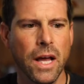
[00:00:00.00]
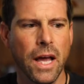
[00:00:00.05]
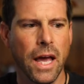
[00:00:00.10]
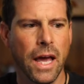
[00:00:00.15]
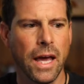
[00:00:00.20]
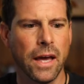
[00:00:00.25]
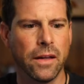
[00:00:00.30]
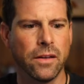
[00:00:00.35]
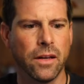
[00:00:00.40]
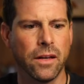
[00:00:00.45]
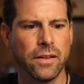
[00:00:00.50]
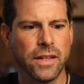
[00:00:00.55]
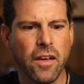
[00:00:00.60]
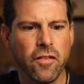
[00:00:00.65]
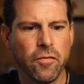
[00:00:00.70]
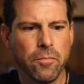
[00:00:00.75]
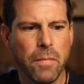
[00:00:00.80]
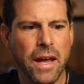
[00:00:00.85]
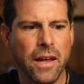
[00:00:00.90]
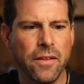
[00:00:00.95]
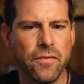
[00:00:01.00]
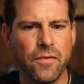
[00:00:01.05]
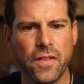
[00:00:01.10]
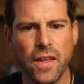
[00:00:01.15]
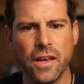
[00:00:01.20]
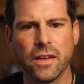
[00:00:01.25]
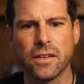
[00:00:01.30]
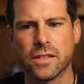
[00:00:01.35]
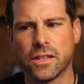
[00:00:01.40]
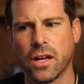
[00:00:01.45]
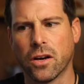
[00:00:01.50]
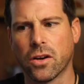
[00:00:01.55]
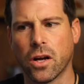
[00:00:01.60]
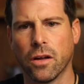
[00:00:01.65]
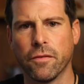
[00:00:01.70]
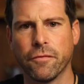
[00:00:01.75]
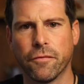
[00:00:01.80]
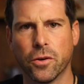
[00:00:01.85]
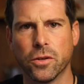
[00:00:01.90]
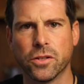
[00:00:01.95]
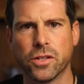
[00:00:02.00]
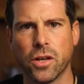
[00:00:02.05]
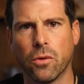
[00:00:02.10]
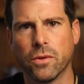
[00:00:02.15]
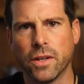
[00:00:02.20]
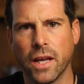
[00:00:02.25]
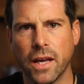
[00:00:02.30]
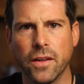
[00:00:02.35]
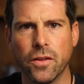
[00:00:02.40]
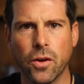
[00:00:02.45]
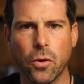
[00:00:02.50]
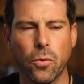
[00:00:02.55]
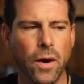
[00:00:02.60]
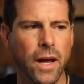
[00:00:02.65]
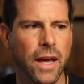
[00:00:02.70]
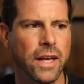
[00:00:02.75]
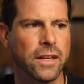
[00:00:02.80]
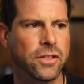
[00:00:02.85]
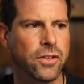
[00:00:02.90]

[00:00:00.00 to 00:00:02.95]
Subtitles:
and they've made this their comfort zone in a way.